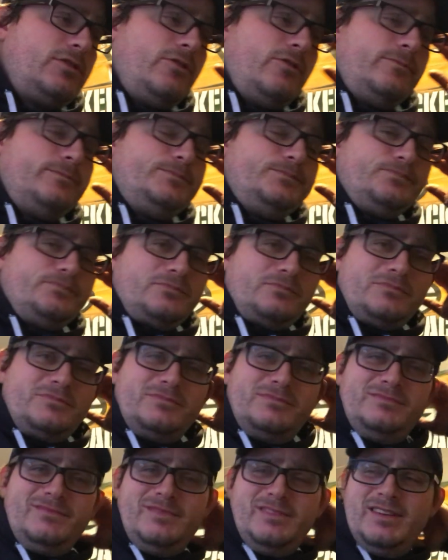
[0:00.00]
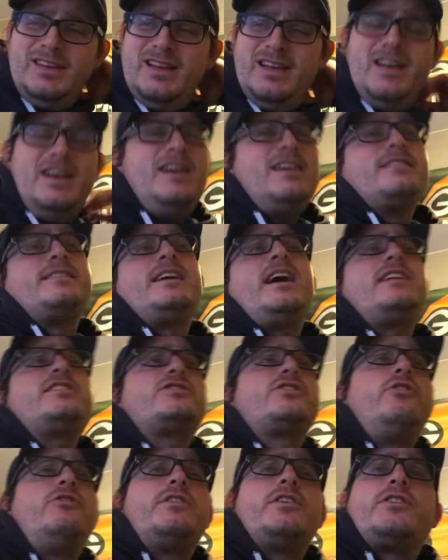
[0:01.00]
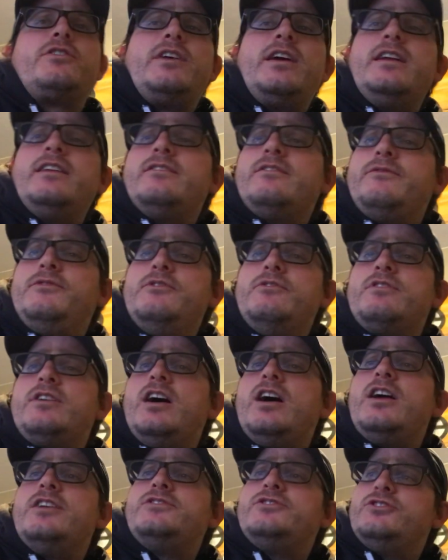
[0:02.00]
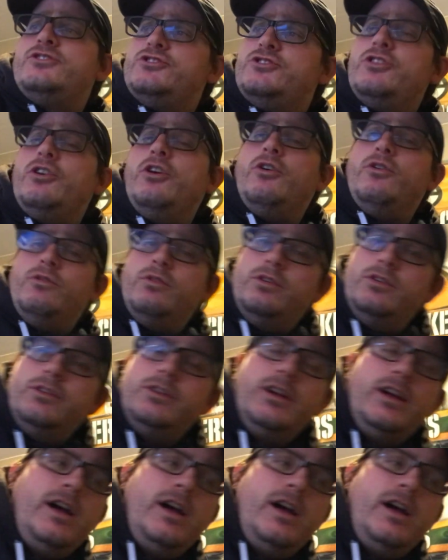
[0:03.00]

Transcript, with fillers: So that's going great. Few cards to show.